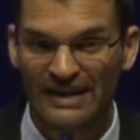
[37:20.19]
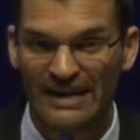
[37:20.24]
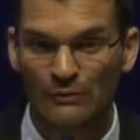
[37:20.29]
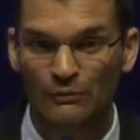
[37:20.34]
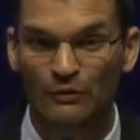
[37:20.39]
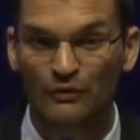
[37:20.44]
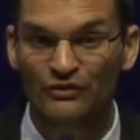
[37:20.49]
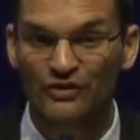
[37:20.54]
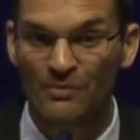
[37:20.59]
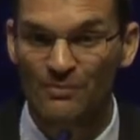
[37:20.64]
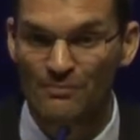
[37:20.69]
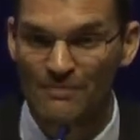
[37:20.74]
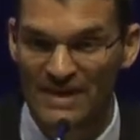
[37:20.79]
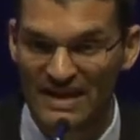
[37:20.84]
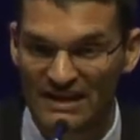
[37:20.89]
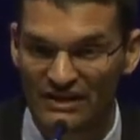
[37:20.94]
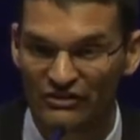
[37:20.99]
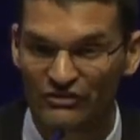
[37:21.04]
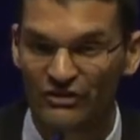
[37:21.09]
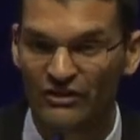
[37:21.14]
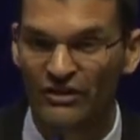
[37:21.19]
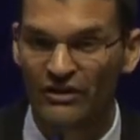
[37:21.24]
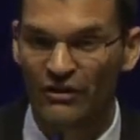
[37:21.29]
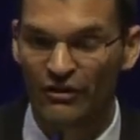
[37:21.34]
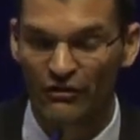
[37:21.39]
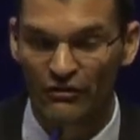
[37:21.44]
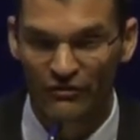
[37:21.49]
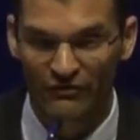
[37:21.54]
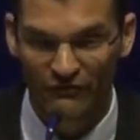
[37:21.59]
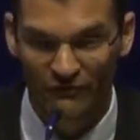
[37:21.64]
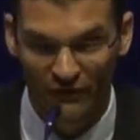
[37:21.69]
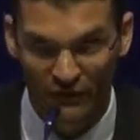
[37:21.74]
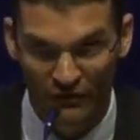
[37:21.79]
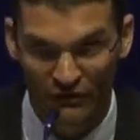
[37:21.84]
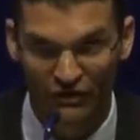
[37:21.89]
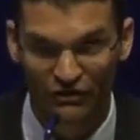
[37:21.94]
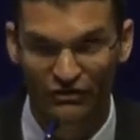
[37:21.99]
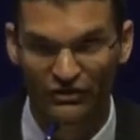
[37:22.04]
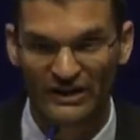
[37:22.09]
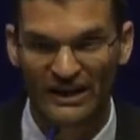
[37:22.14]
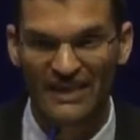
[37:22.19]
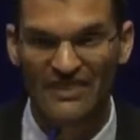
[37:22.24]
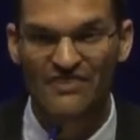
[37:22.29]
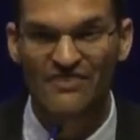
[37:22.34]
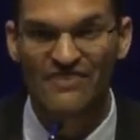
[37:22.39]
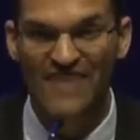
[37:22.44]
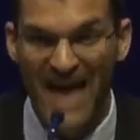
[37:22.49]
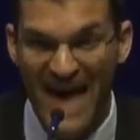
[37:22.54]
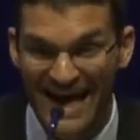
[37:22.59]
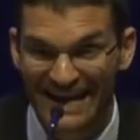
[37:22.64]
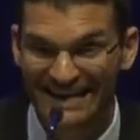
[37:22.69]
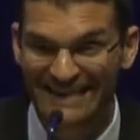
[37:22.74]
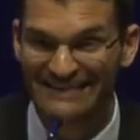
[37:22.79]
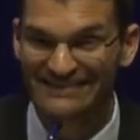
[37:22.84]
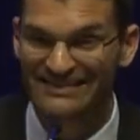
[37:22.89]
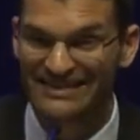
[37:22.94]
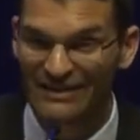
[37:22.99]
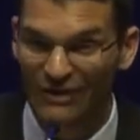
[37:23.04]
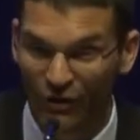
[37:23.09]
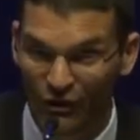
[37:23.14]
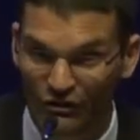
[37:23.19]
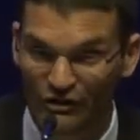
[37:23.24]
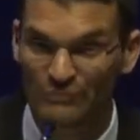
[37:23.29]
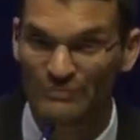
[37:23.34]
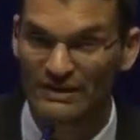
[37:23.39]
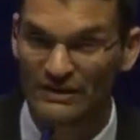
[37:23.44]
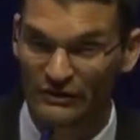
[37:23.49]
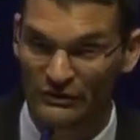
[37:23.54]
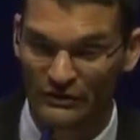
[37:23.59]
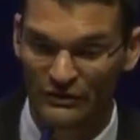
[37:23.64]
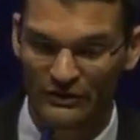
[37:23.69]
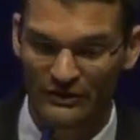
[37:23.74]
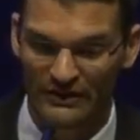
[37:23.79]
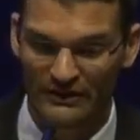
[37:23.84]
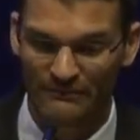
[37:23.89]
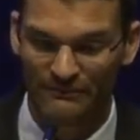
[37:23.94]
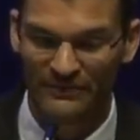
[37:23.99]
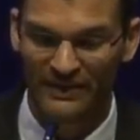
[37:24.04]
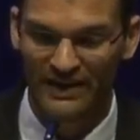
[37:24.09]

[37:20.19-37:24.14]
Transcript: it will diminish her flourishing, and that is the ultimate good.